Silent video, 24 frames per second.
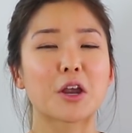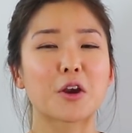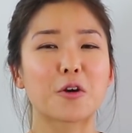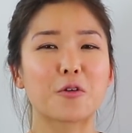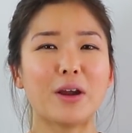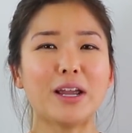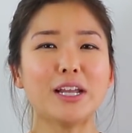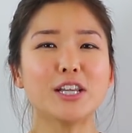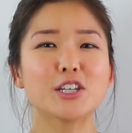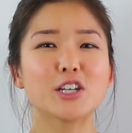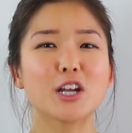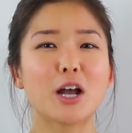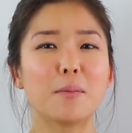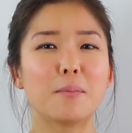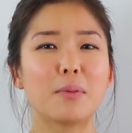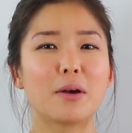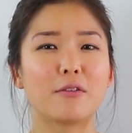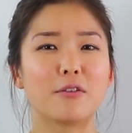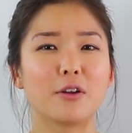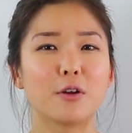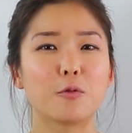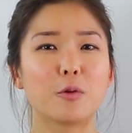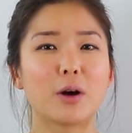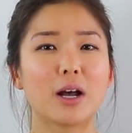Great job,
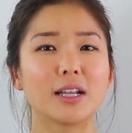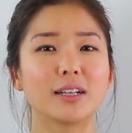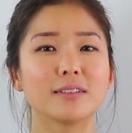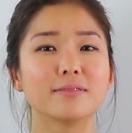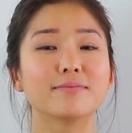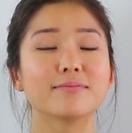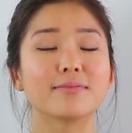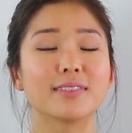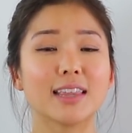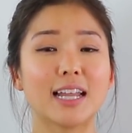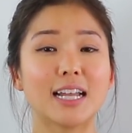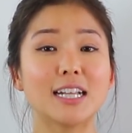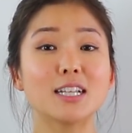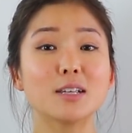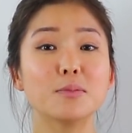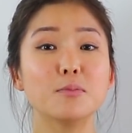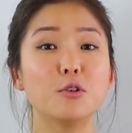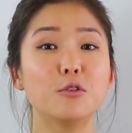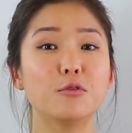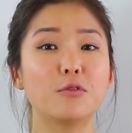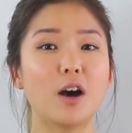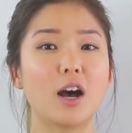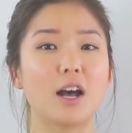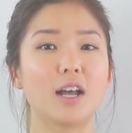everyone. Let's
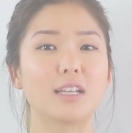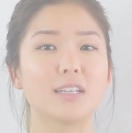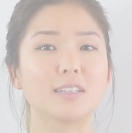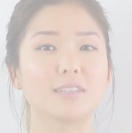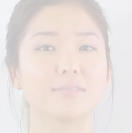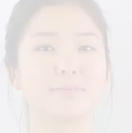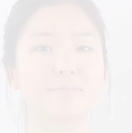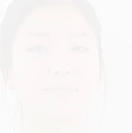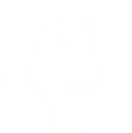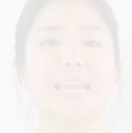move on.